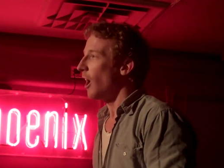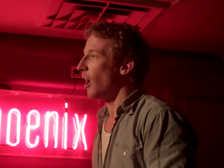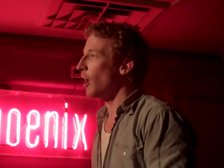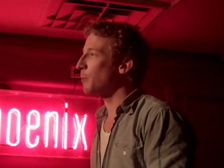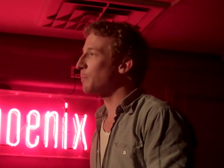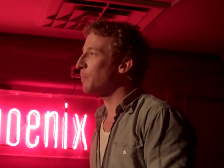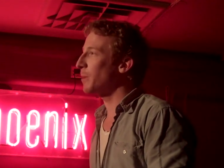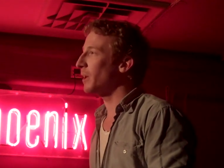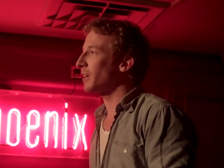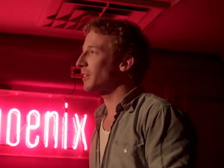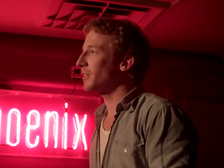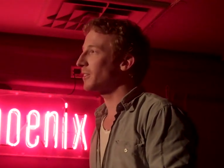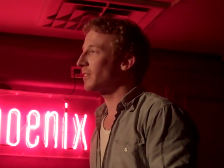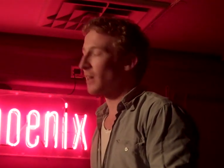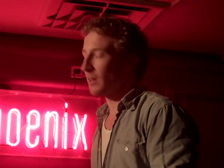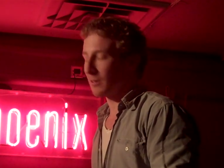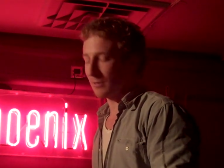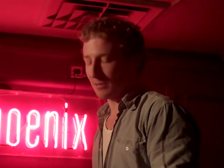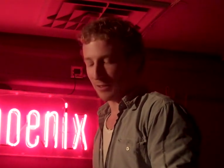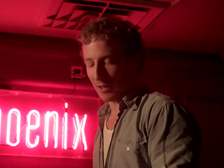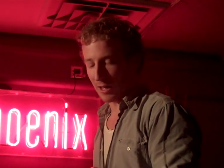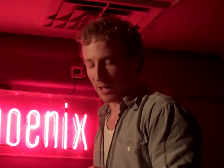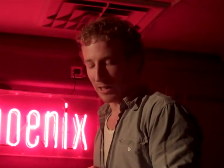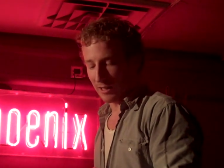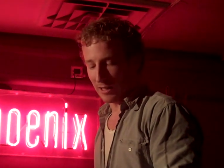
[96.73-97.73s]
I picked
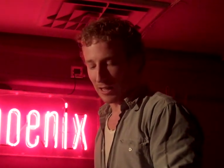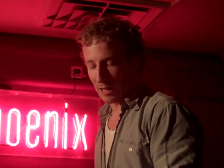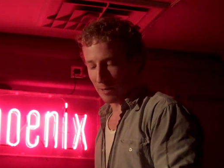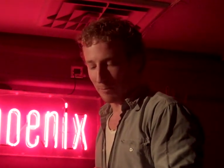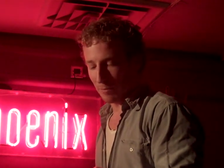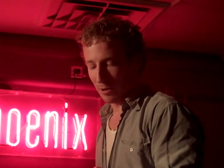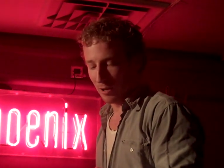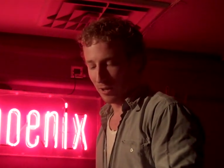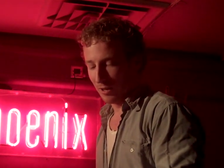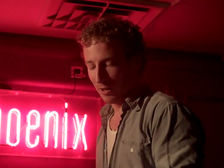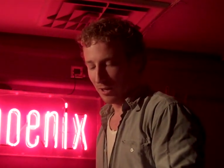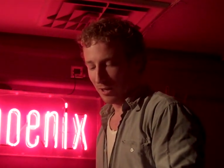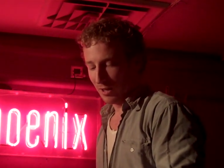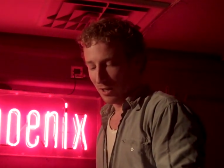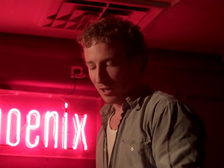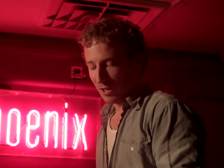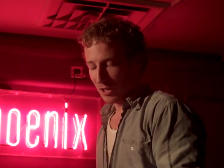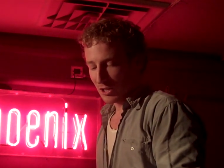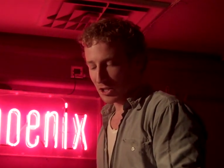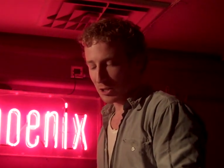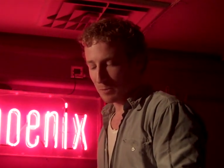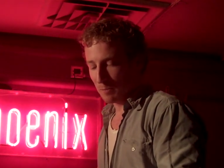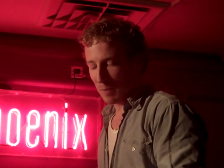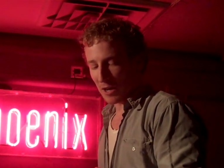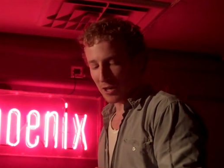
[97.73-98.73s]
out that lamp
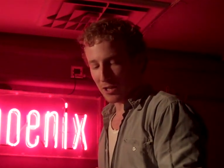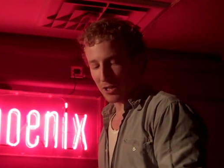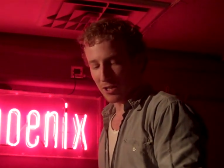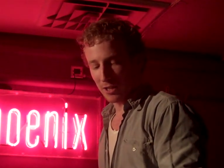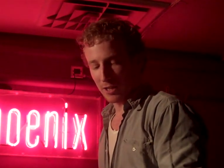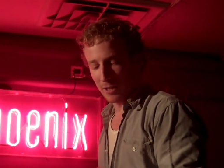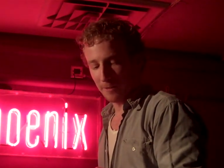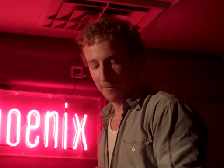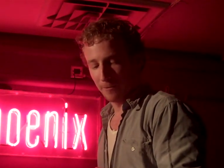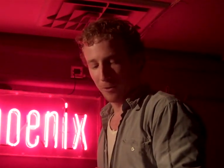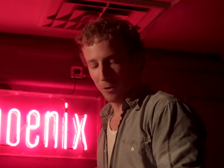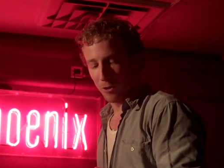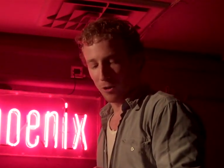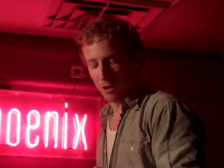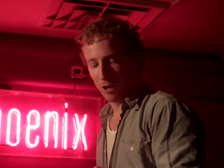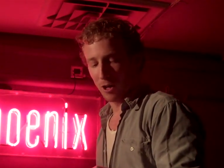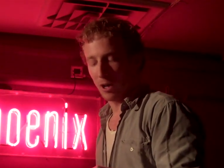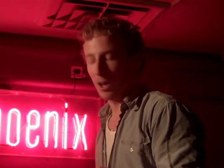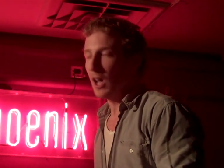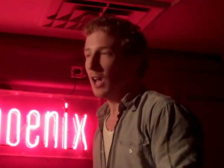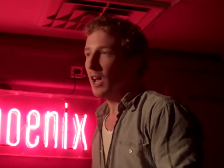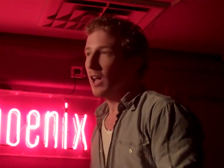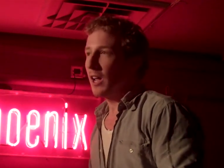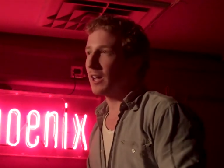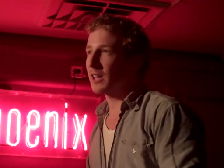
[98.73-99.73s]
specially for
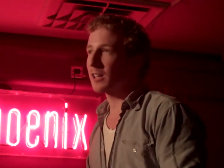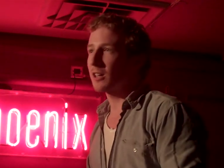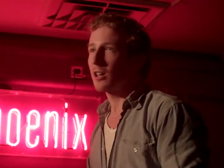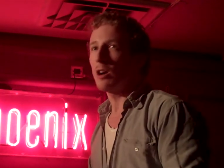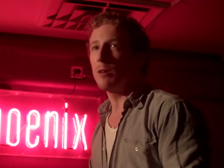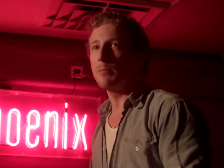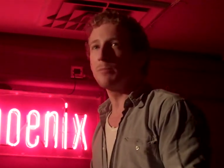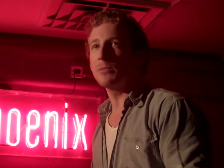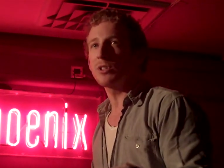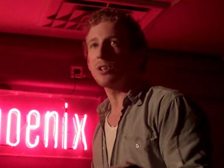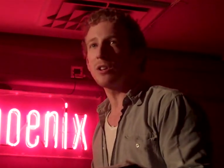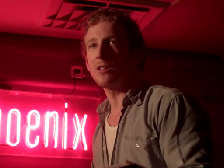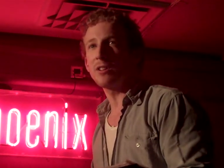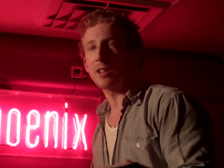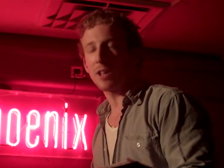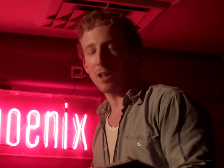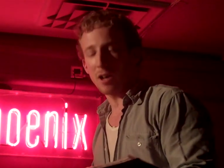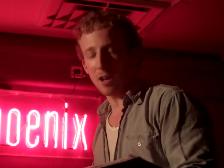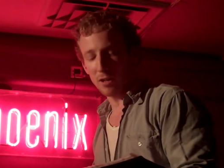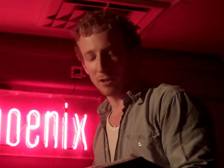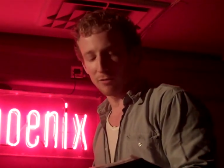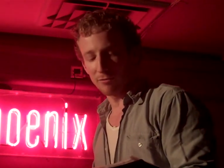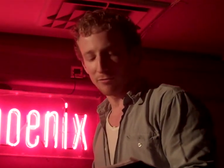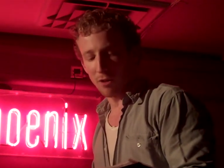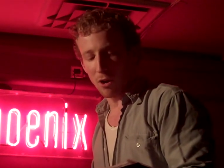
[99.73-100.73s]
her. It comes on a
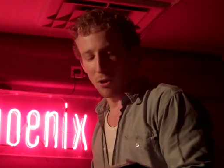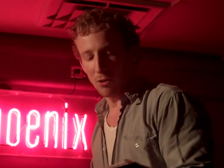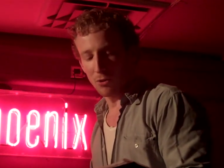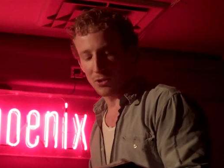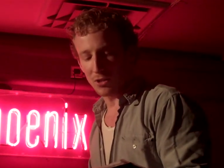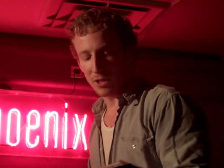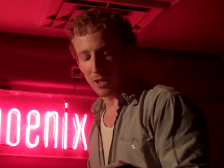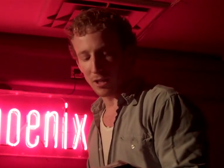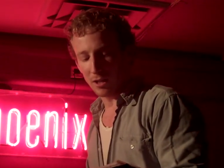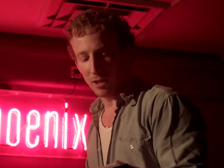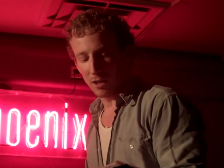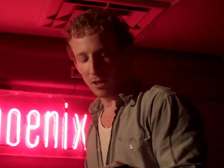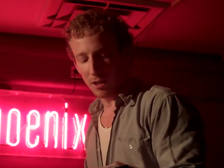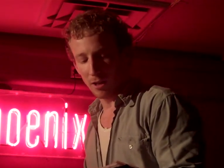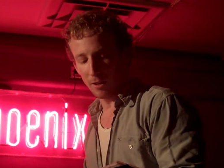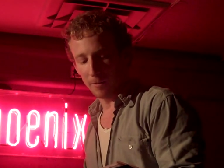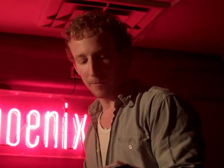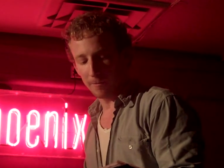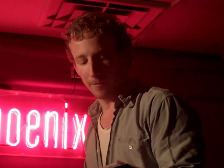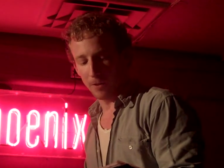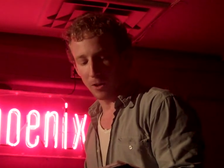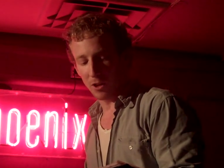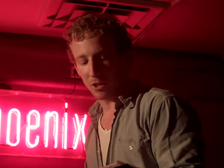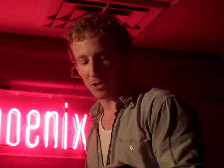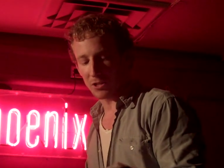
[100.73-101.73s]
kind of rosy
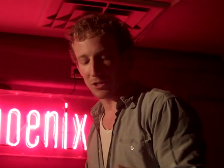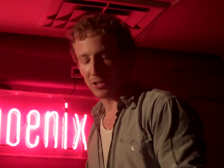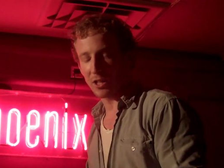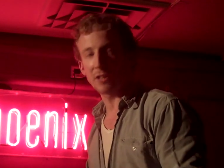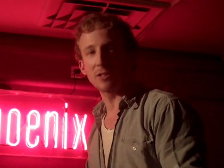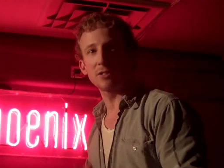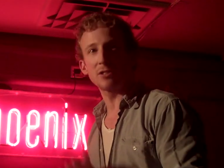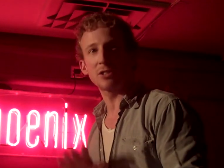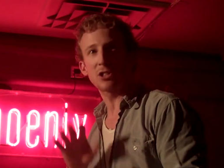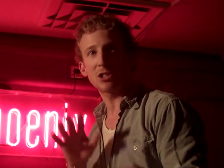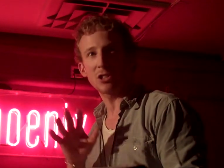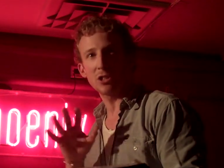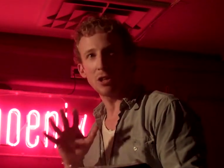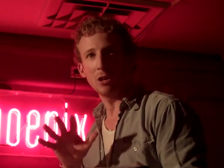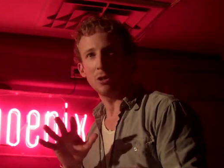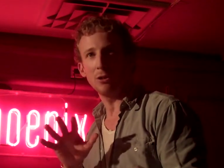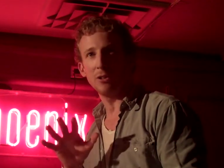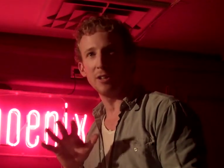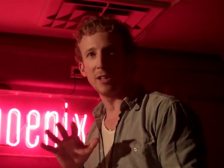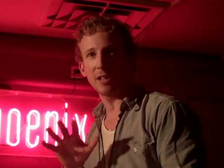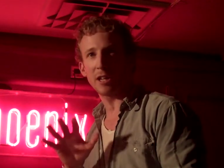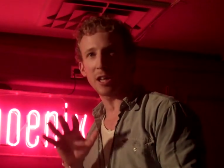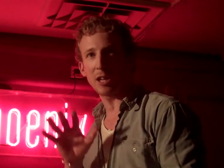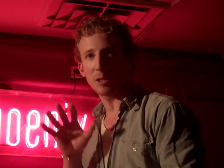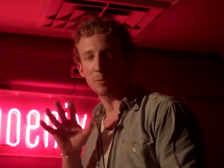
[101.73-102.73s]
at first, then
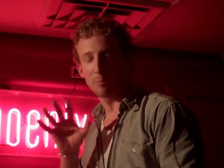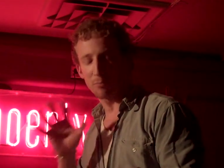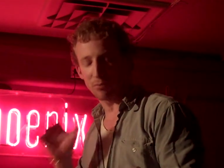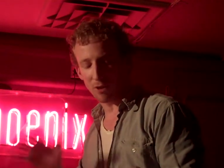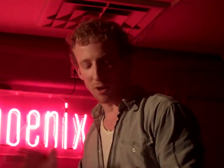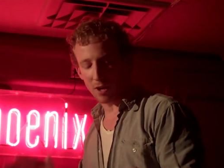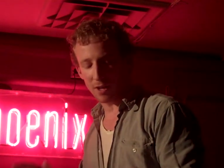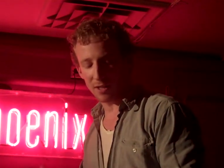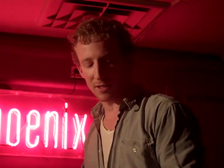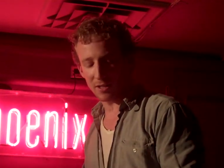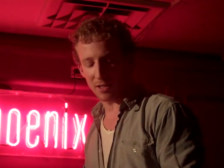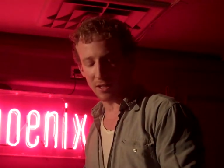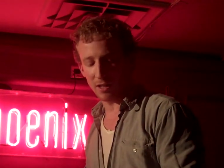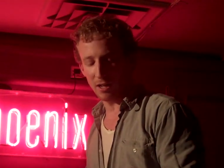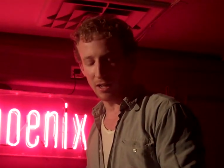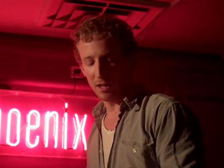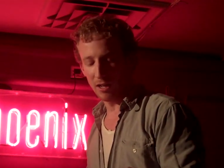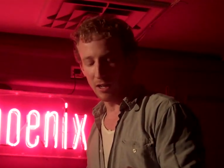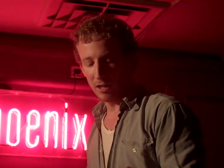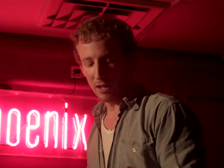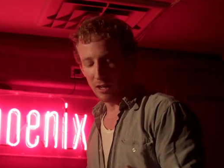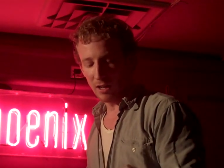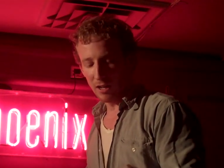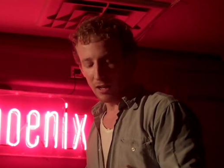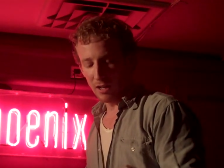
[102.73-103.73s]
slowly gets brighter
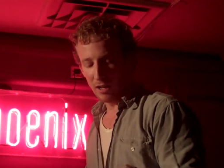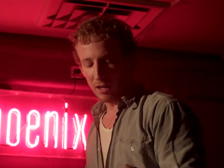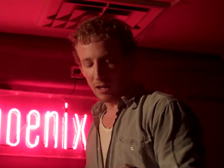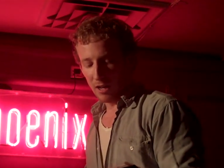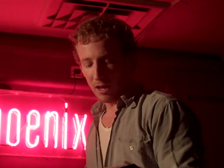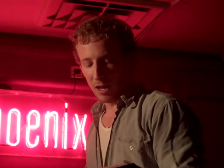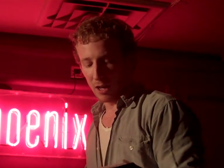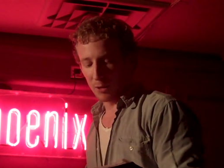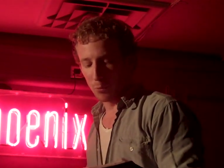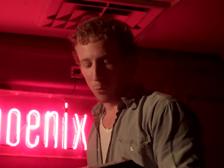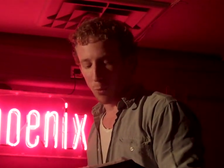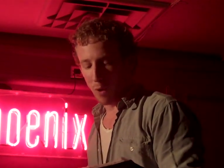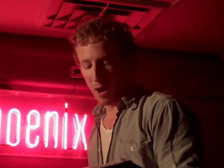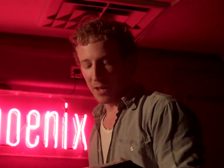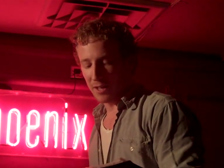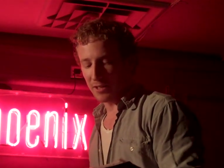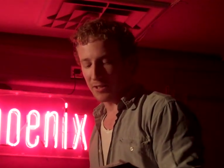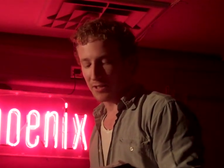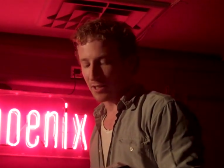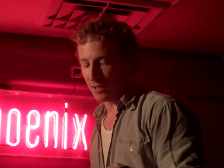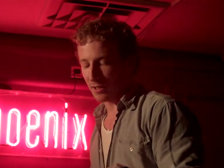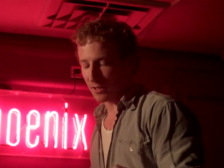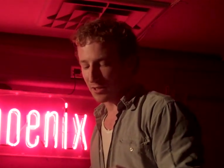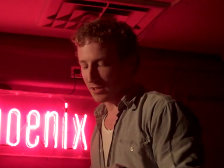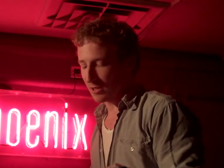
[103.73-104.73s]
and
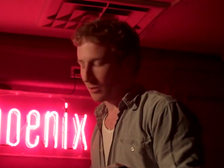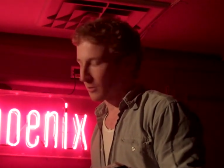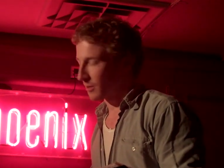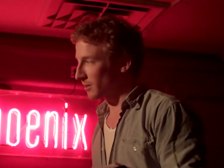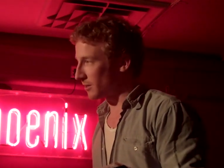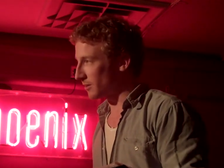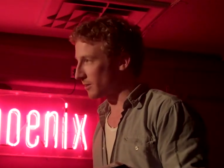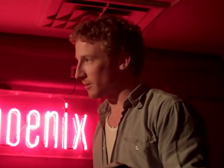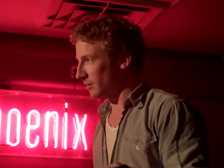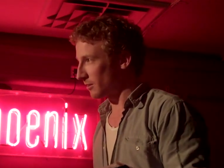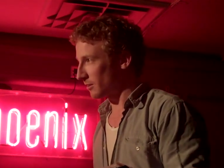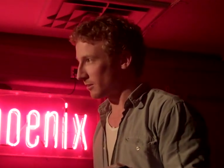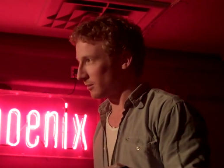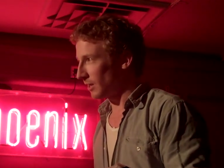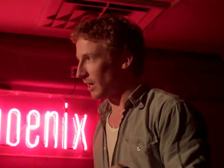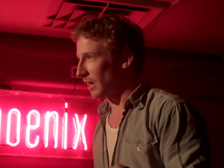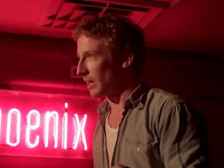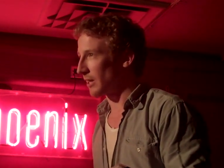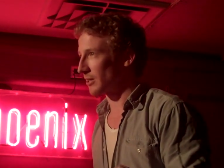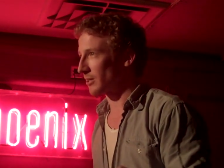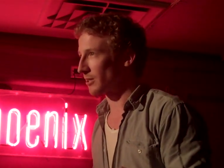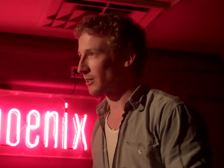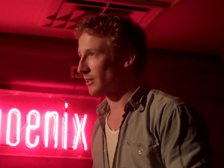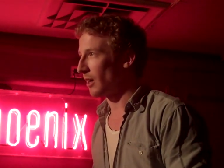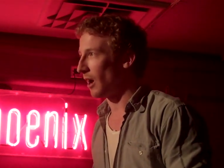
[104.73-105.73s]
whiter so it's
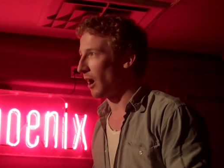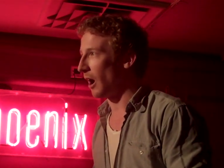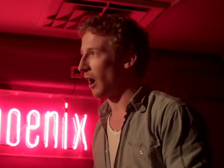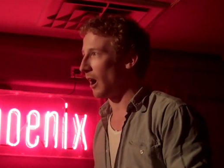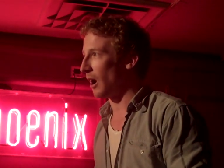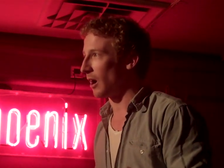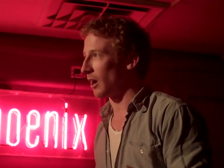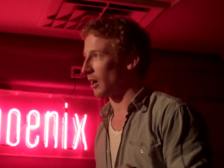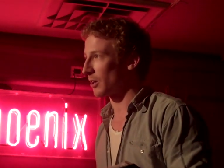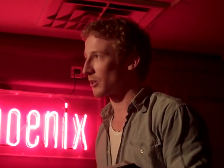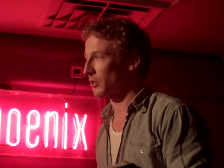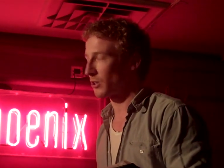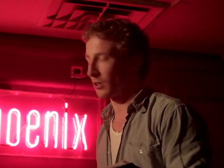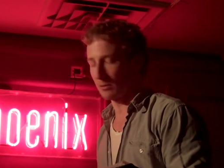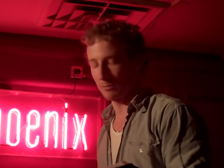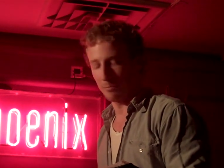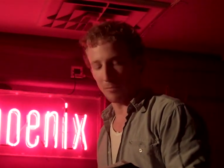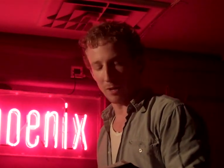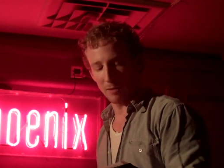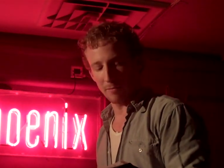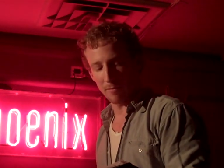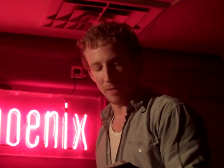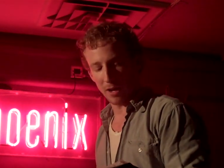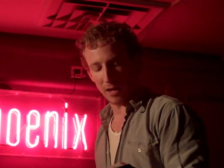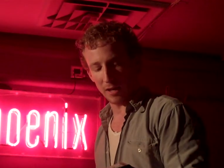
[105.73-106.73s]
less harsh on
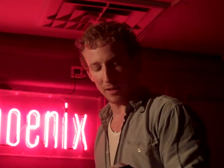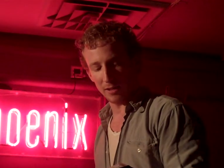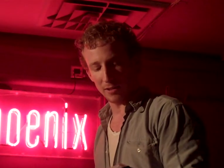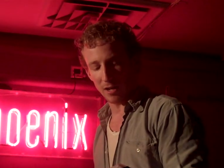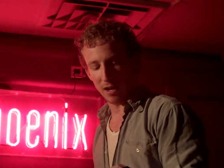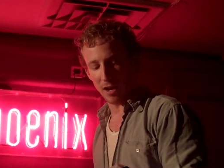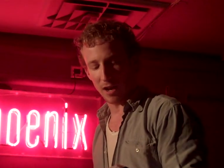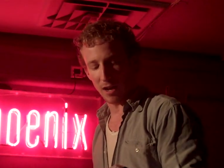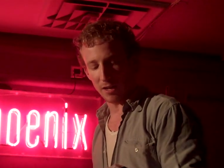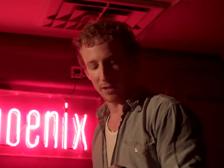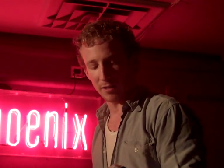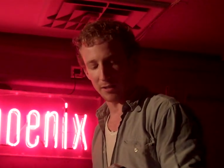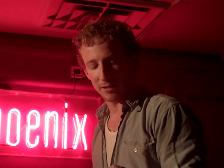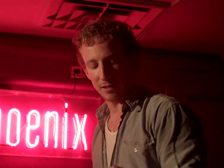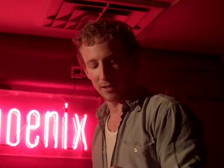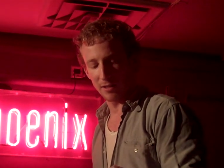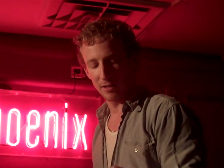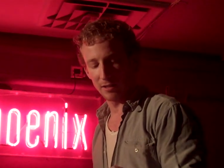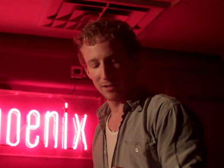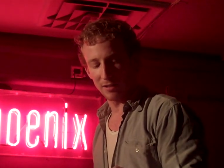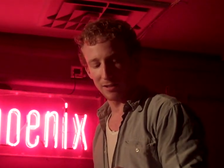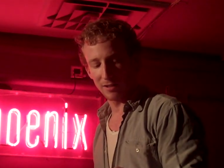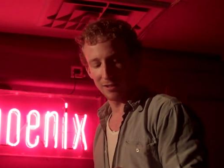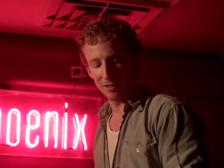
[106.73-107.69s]
my May's eyes.